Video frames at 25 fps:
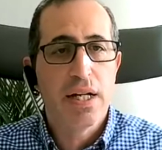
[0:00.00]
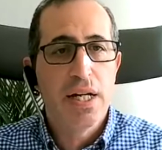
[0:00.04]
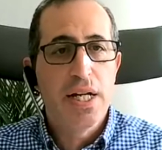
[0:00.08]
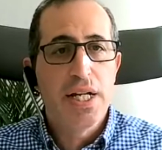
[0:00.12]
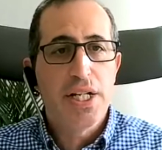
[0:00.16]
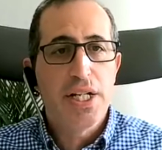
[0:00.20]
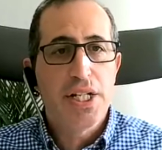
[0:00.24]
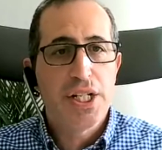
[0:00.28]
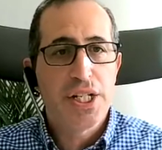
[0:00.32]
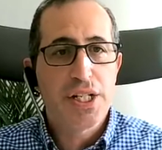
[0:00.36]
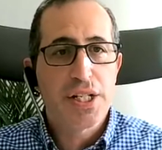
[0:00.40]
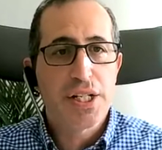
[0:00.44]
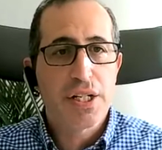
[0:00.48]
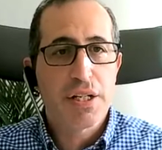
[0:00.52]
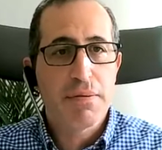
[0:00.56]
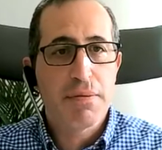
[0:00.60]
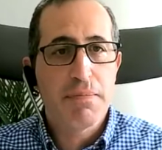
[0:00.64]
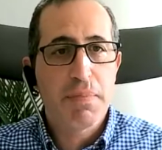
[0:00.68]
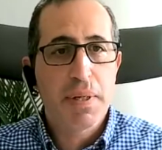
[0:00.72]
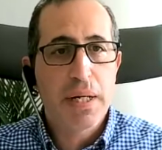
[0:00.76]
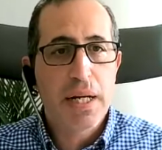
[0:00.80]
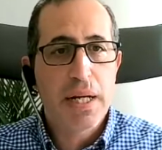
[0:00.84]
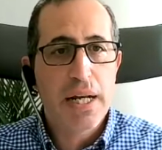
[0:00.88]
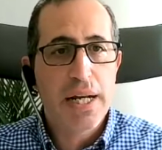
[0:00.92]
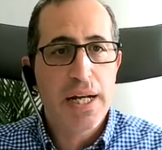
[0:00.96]
just
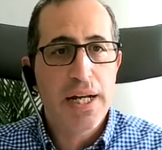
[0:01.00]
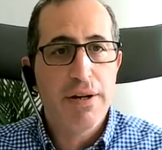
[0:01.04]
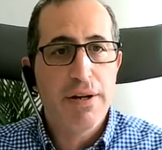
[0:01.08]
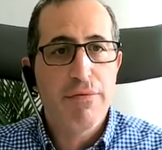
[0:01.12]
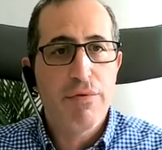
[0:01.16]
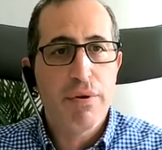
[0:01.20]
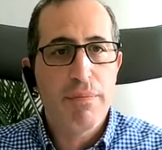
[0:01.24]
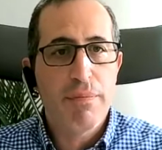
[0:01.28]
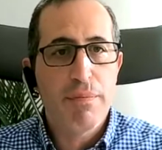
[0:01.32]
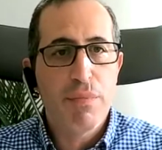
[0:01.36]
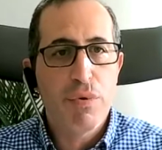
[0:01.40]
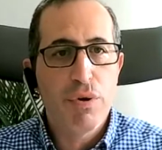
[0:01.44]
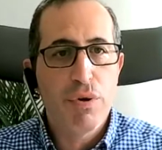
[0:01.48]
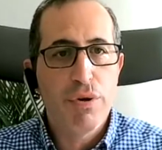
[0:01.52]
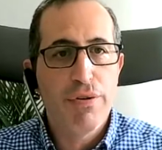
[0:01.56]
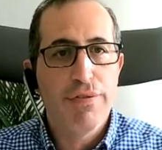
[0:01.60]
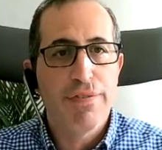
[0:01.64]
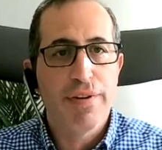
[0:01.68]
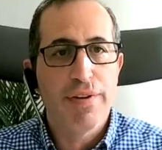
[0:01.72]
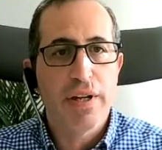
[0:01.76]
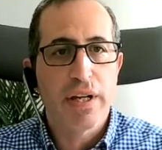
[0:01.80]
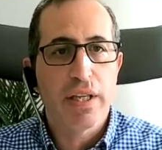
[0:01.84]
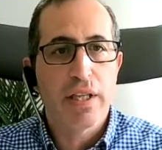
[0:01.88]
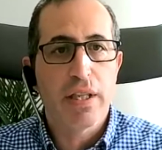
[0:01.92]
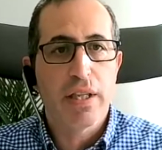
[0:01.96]
completely
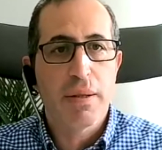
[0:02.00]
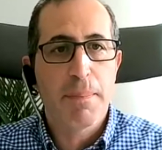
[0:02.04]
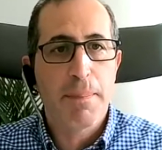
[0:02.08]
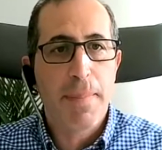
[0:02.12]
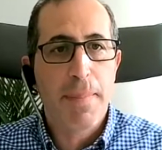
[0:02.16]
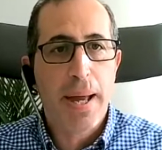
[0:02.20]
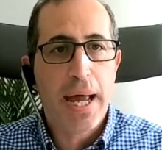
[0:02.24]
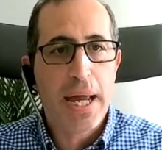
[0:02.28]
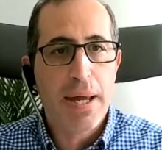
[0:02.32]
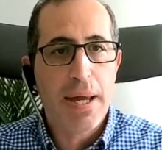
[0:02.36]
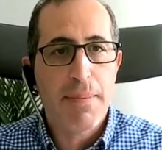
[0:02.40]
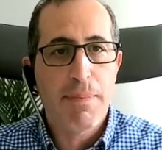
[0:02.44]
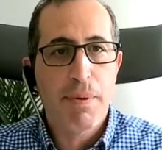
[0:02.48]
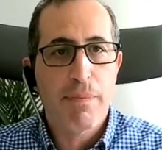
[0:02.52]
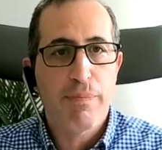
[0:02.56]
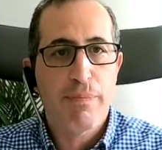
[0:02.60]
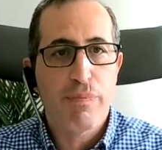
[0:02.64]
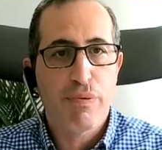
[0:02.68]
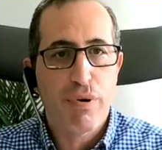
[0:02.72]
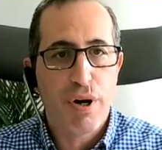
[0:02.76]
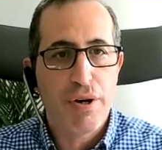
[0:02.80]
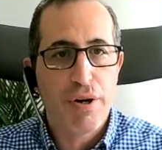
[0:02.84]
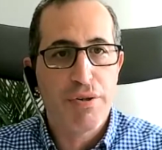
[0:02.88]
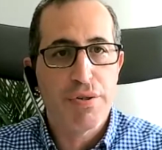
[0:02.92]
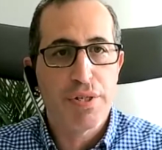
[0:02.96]
removing the paper
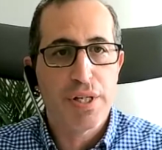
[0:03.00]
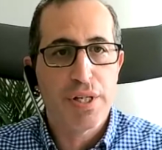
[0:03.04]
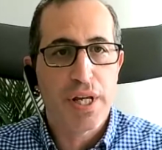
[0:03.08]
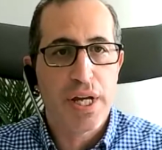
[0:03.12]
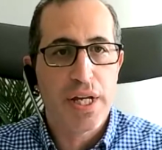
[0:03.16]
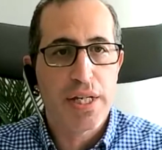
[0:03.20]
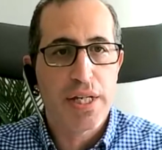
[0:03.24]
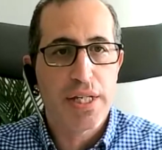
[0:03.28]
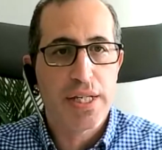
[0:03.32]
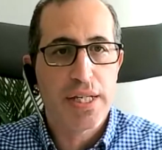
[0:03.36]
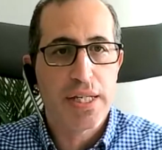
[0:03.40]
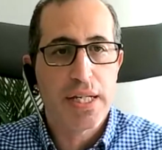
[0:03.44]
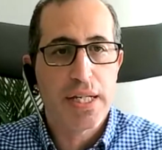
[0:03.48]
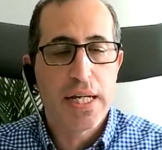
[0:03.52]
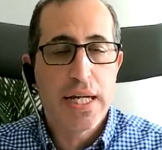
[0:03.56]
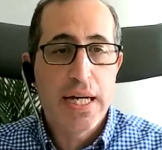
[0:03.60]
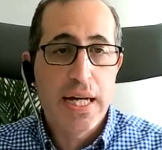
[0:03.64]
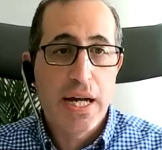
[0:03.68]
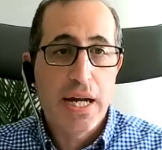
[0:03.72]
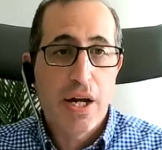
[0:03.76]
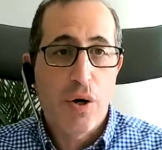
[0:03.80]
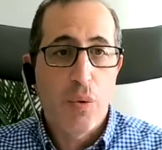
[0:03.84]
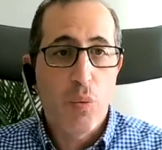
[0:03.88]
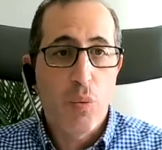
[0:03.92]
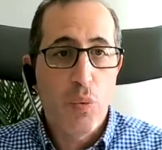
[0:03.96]
process
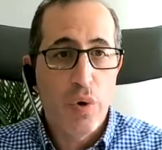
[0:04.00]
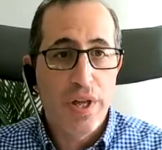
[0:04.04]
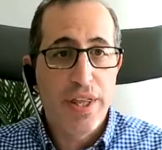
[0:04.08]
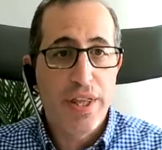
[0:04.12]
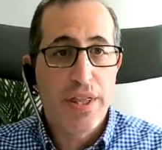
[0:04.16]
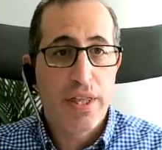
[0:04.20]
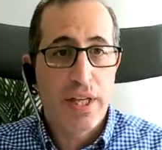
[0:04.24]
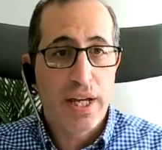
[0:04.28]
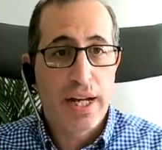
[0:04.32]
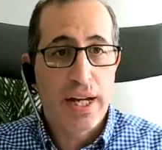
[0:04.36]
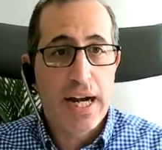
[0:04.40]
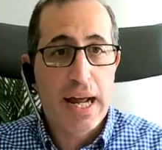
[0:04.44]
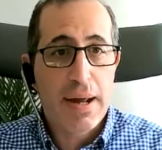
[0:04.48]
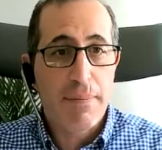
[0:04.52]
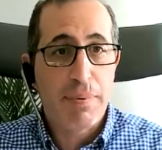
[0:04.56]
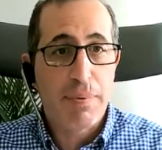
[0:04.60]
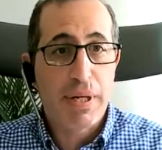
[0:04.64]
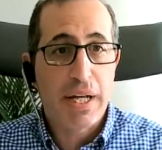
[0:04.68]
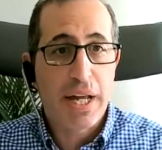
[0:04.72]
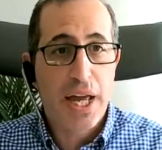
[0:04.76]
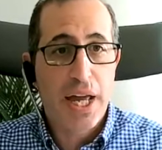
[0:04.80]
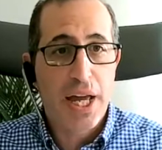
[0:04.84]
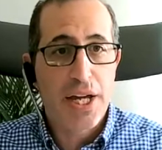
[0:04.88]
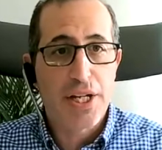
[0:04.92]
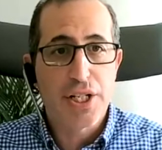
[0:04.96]
with an
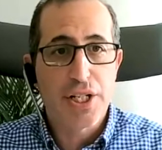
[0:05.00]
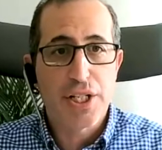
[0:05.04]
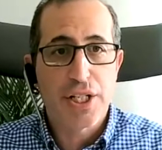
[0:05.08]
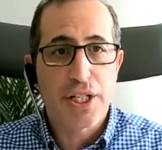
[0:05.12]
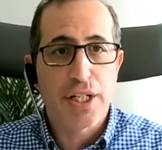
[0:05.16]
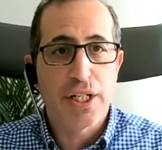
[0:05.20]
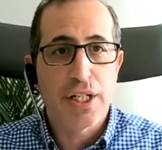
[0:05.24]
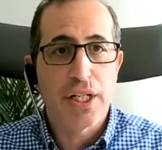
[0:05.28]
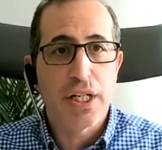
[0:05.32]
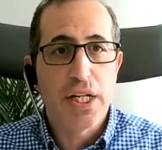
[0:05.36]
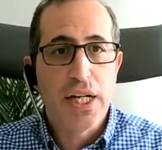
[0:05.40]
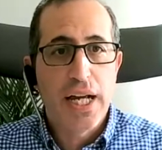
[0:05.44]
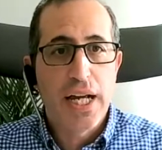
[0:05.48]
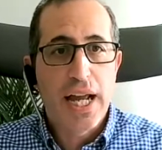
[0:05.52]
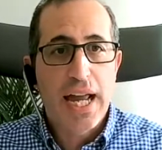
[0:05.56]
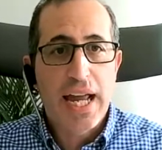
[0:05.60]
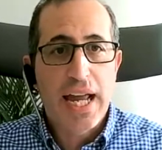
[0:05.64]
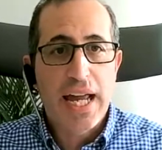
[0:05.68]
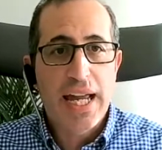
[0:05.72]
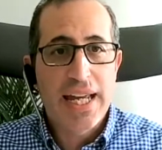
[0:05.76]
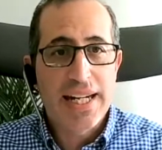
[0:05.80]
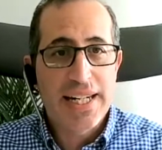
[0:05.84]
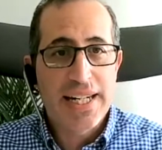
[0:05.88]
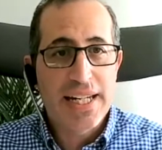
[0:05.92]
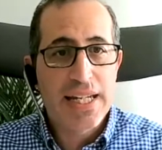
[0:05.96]
application.
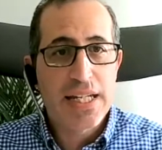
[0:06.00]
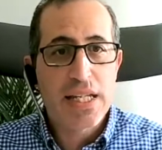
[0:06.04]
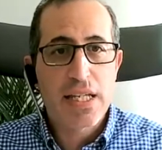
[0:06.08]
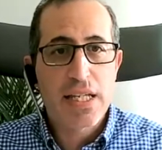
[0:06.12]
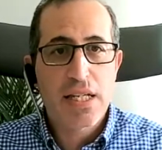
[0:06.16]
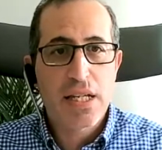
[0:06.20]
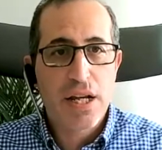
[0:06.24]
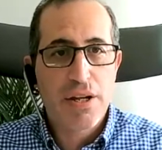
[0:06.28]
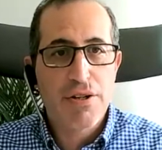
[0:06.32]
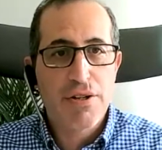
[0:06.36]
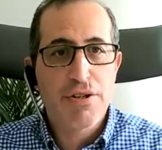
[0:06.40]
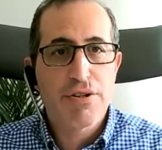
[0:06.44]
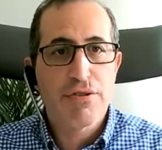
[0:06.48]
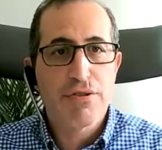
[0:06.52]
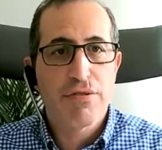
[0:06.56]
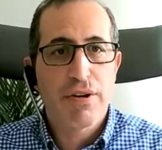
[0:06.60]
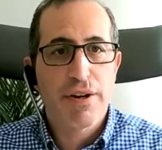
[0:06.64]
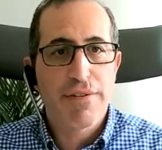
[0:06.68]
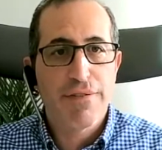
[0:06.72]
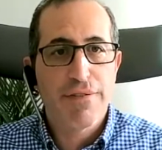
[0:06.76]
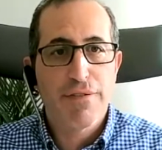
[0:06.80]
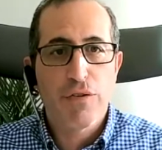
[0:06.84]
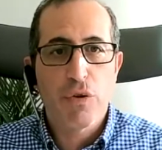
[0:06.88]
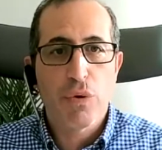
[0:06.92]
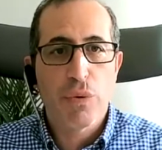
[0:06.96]
It is so
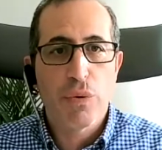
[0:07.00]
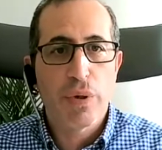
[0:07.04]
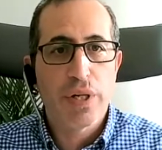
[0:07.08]
straightforward.